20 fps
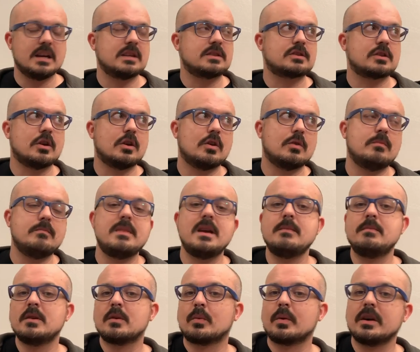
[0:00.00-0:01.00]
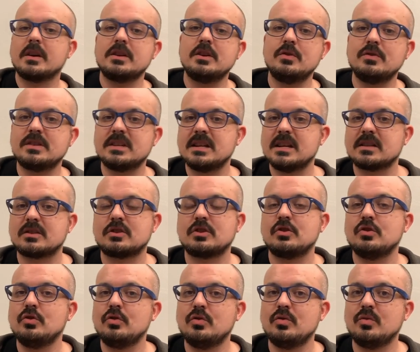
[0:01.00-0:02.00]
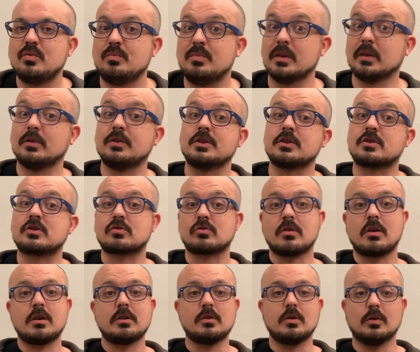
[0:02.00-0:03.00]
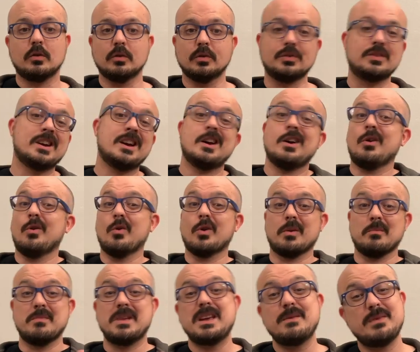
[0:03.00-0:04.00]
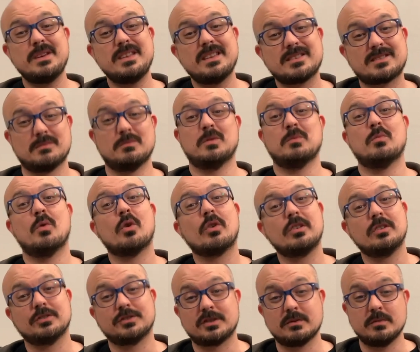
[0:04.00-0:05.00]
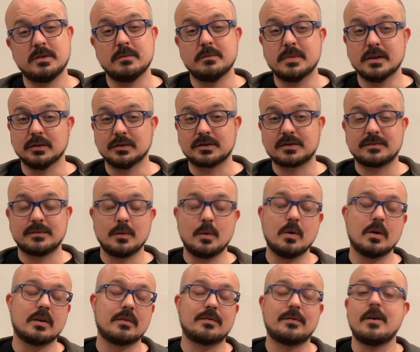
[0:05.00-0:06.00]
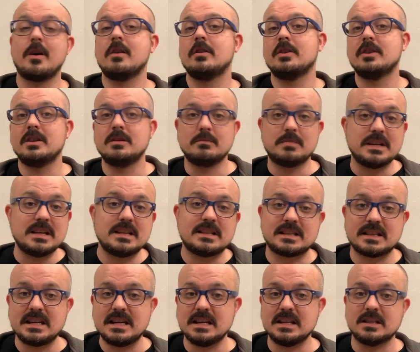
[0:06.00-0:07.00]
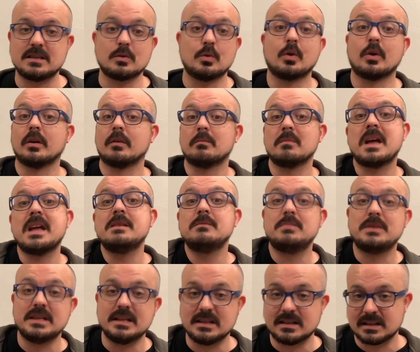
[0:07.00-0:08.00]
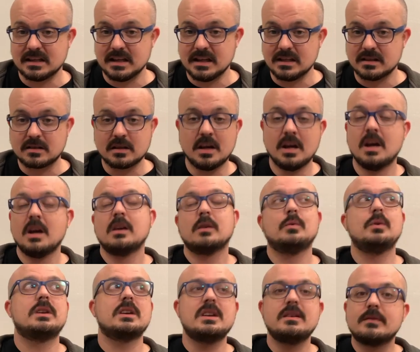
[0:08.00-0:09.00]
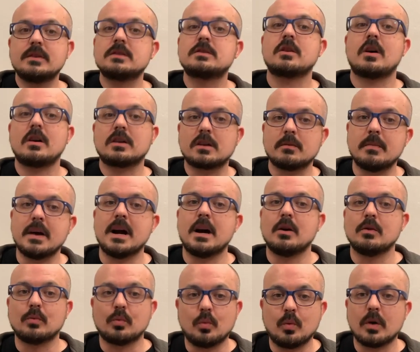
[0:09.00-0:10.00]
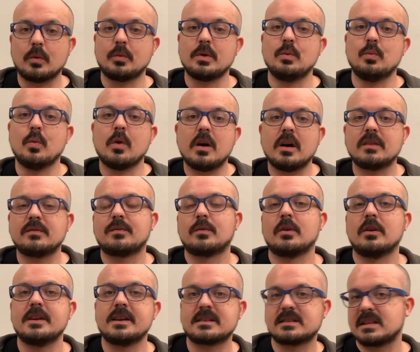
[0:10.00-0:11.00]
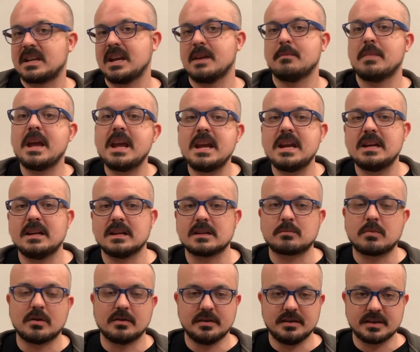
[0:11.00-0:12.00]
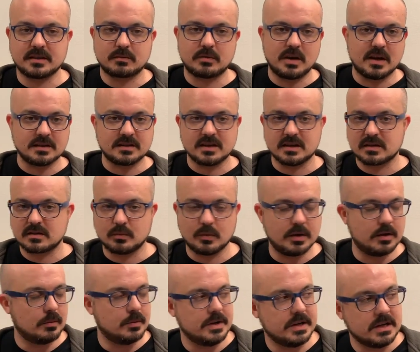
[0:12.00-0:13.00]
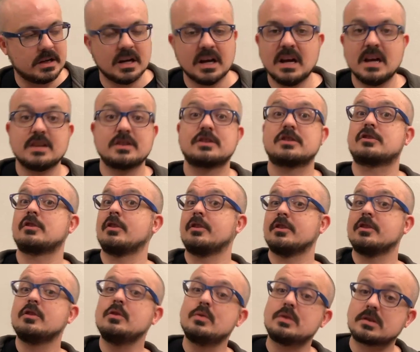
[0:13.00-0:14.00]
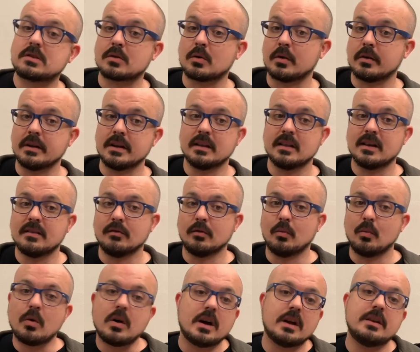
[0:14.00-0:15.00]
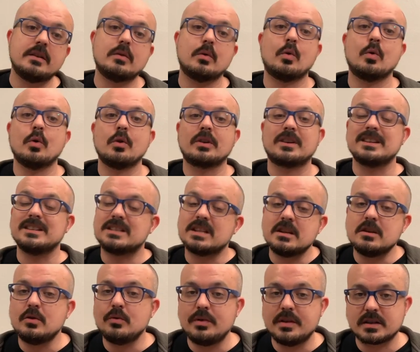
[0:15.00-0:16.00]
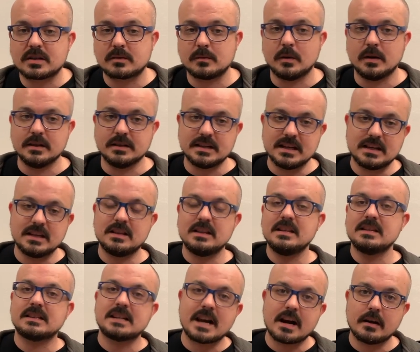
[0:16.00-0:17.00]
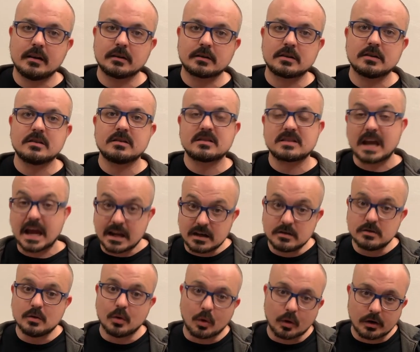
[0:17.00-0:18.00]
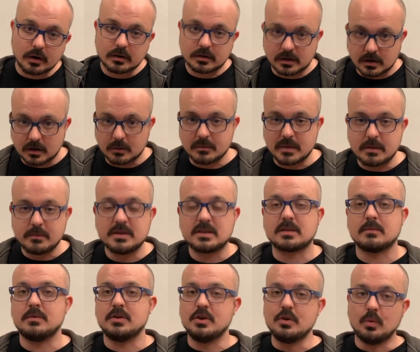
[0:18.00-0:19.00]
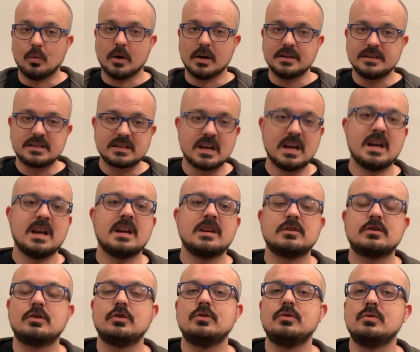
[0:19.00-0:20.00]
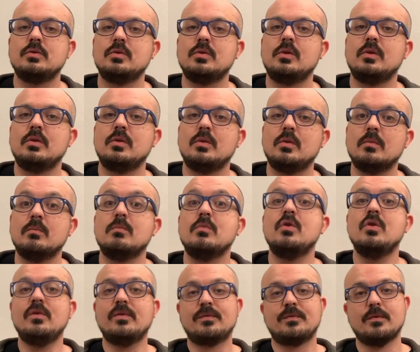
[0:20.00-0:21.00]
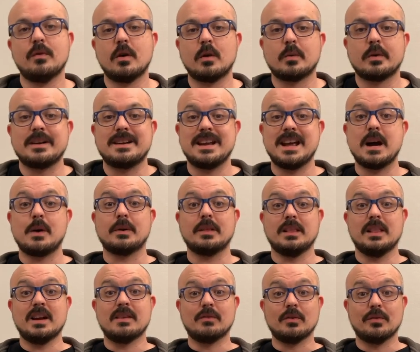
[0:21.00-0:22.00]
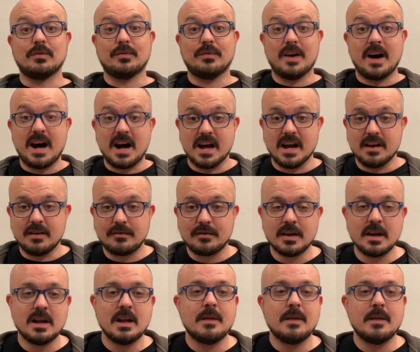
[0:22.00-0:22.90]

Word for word: So maybe we're using it to build a stronghold, or maybe there's a memorial to be built for fallen PCs or NPCs. We can even talk about what we want for our next campaign as part of this process, whether we start a new story at level 1 or continue this one, taking these characters and or, you know, maybe some new ones to move forward now at level 5.